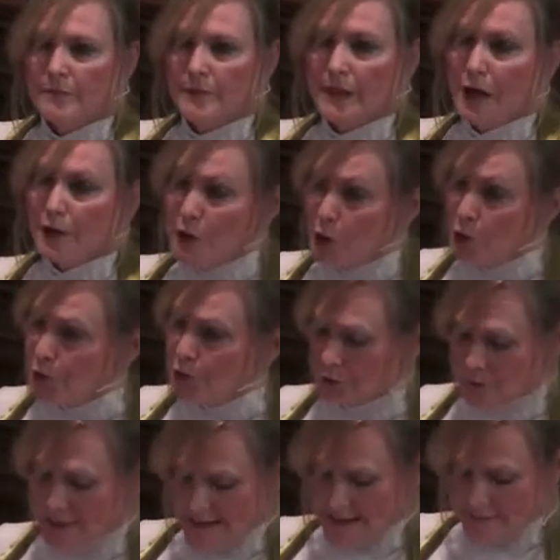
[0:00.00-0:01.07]

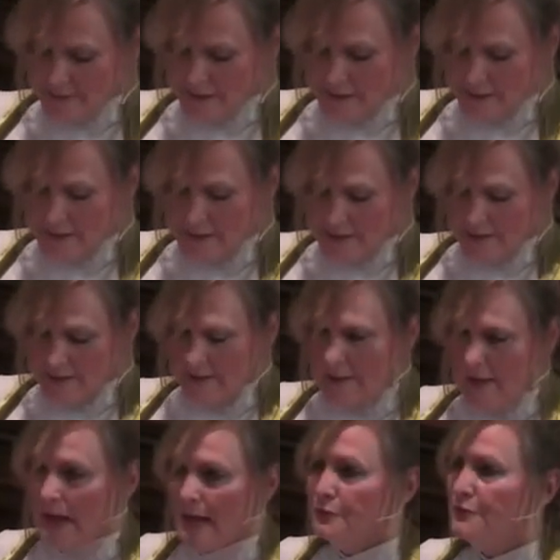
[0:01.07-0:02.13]
Adultery.
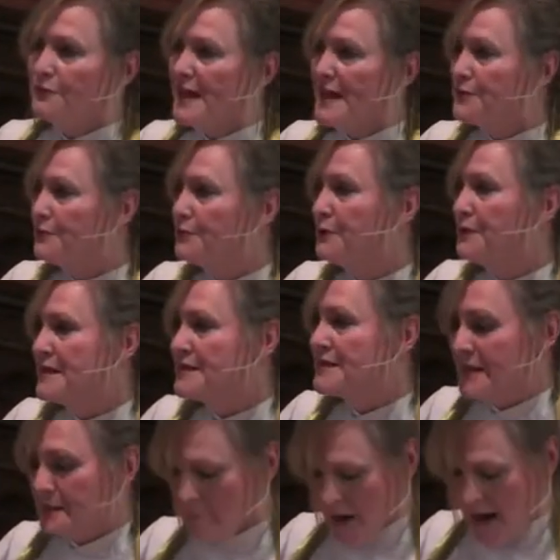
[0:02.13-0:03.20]
Unfaithfulness
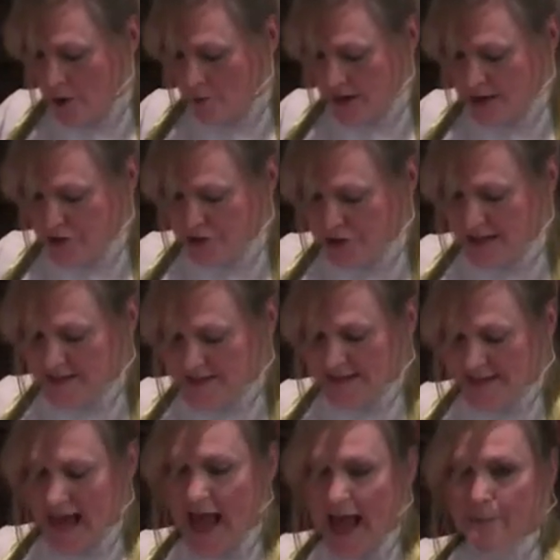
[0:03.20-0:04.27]
in marriage
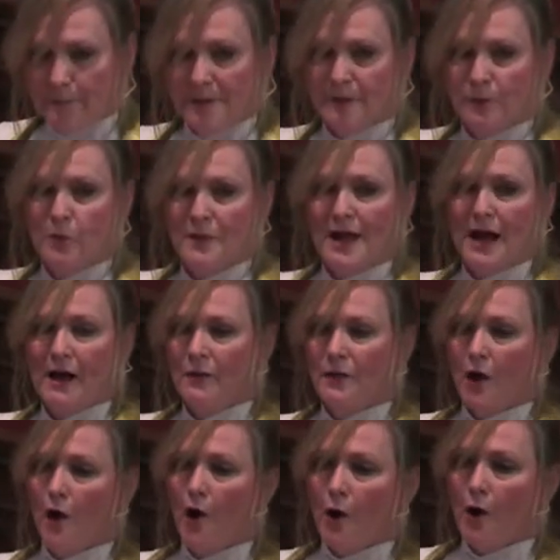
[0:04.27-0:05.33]
doesn't happen without the
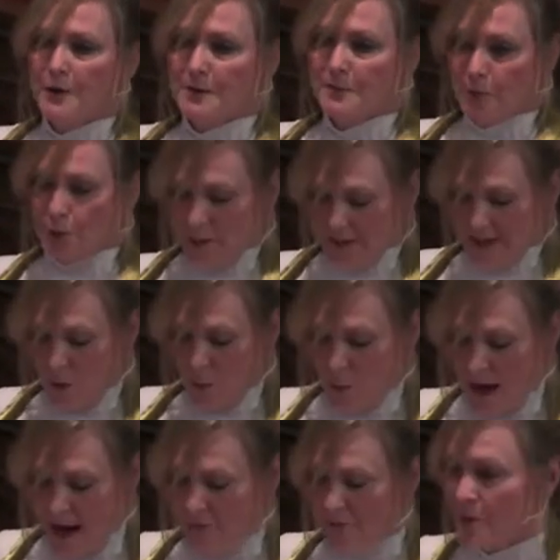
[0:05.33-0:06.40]
heart pulling
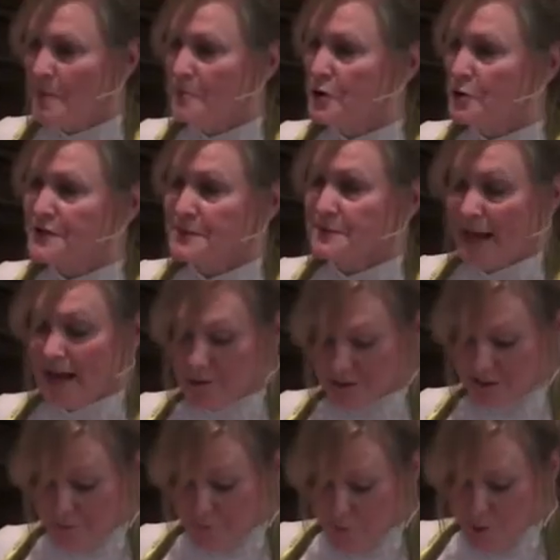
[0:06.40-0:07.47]
away from your
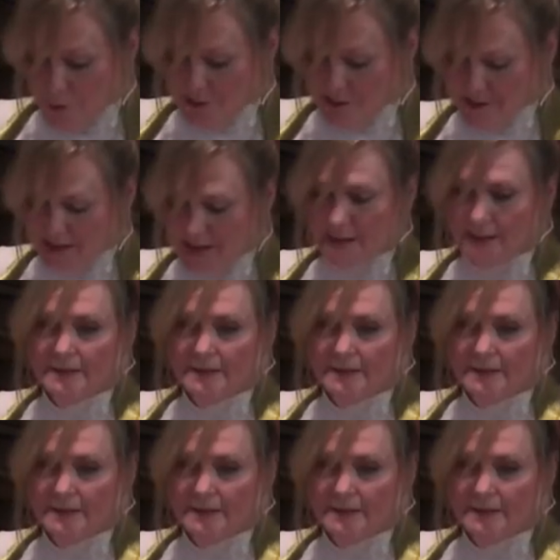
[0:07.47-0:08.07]
spouse first.